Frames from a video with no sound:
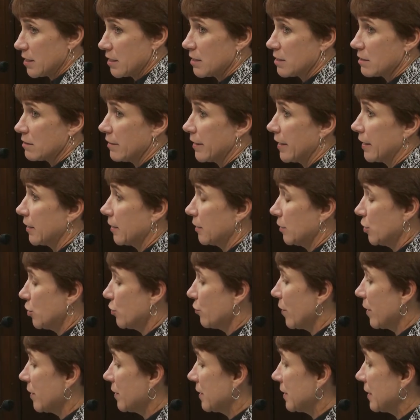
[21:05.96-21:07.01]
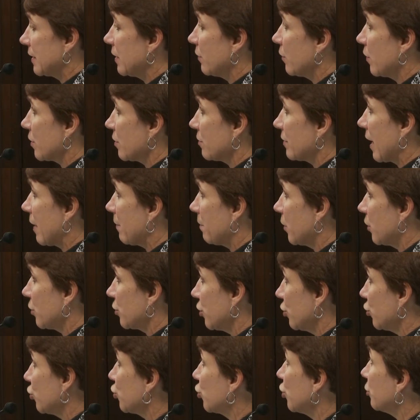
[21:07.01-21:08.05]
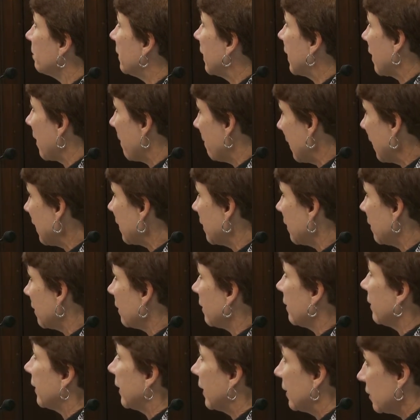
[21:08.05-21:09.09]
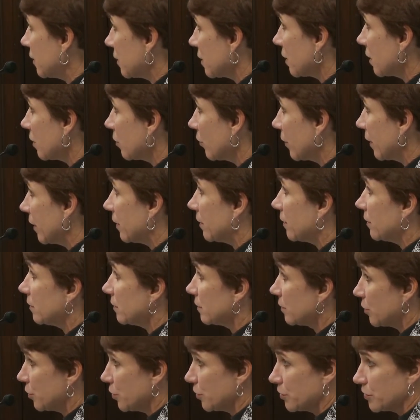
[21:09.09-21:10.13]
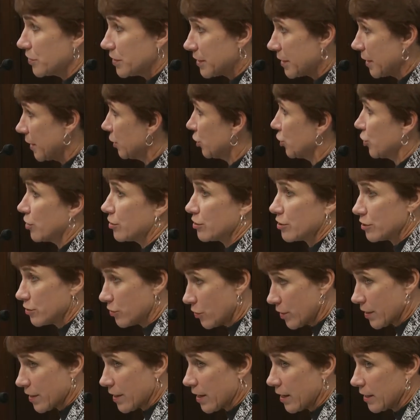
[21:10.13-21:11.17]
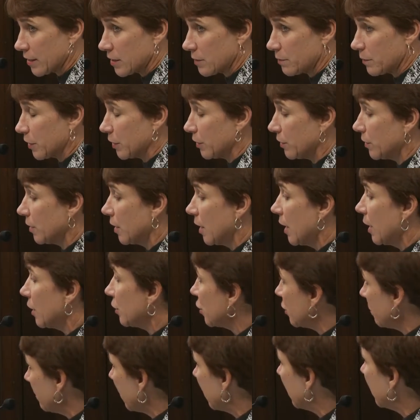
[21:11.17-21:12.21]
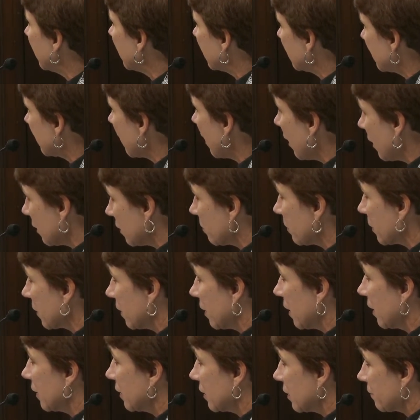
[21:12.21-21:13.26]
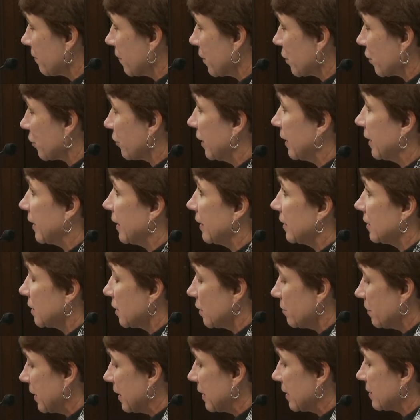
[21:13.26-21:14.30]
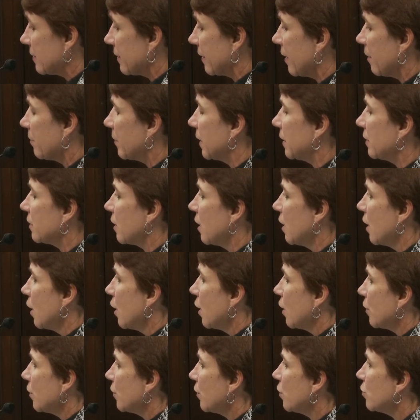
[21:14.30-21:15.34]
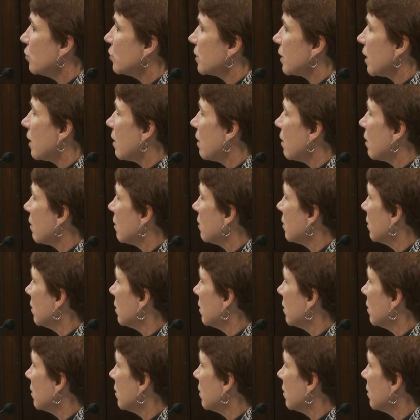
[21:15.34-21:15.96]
hearing to see whether that person should be committed against their will to, say, Charter North Hospital to be hospitalized for 3 days to be examined. Those are